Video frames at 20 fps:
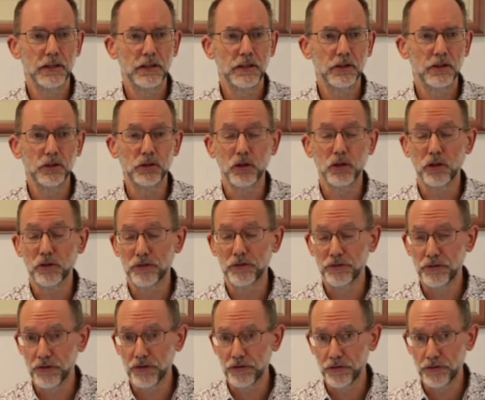God
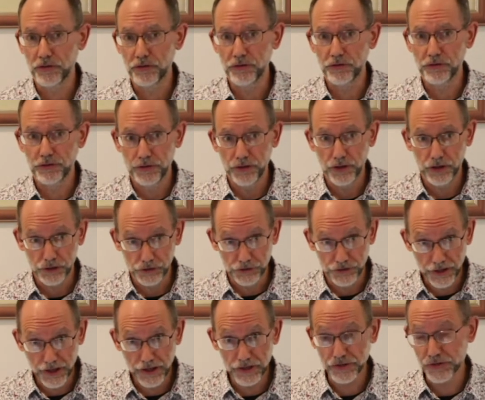
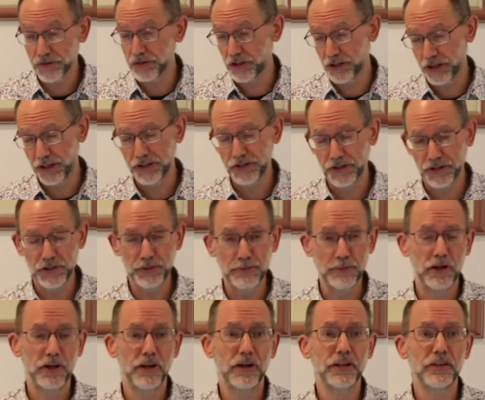does change his
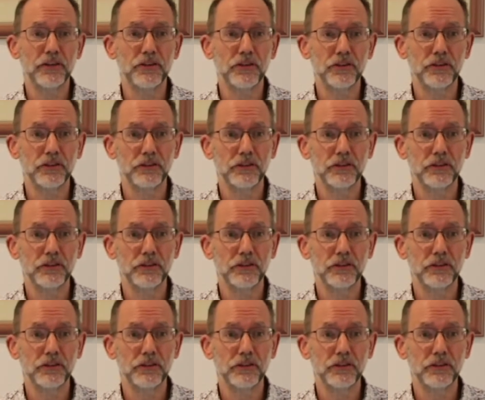mind,